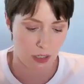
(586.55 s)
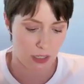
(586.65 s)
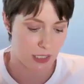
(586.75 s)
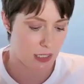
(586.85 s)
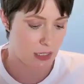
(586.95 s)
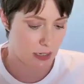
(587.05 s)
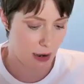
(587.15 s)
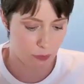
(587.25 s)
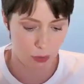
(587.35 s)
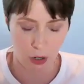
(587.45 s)
It's
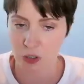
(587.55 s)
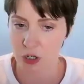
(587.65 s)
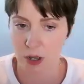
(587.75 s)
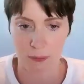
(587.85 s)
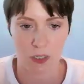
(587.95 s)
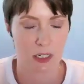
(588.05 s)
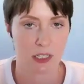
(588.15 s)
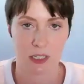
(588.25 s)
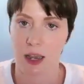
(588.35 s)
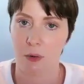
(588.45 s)
never our job to
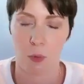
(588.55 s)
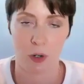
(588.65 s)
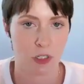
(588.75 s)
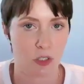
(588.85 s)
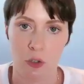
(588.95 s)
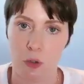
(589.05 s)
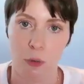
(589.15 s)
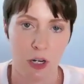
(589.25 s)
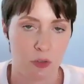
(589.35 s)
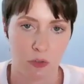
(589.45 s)
decide what's too
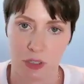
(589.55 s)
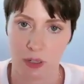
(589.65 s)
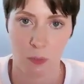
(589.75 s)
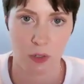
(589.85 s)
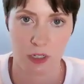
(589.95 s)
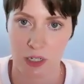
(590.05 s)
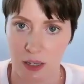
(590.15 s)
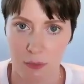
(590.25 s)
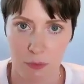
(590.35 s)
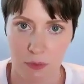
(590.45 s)
much for someone to
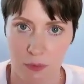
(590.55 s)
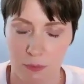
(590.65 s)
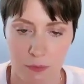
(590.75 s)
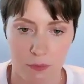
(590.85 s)
give.